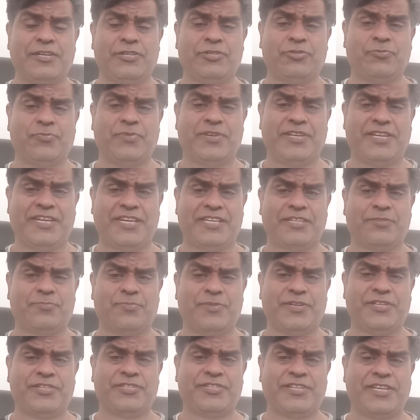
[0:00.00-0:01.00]
You will like
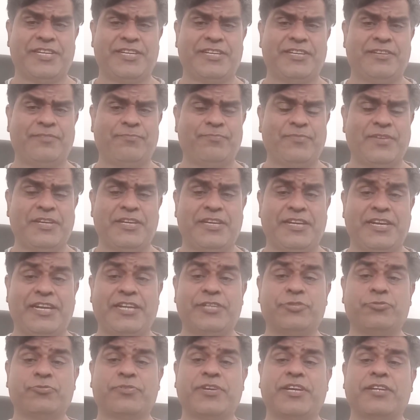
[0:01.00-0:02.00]
my channel
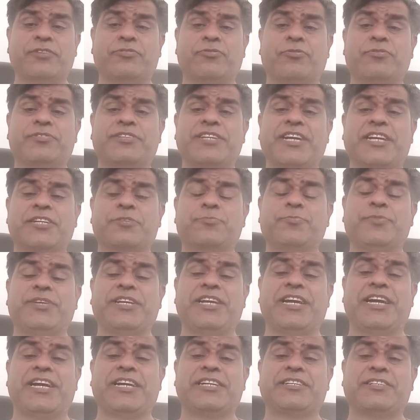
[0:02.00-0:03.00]
and you can contact
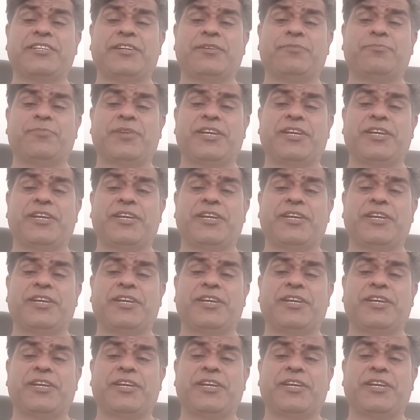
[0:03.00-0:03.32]
me at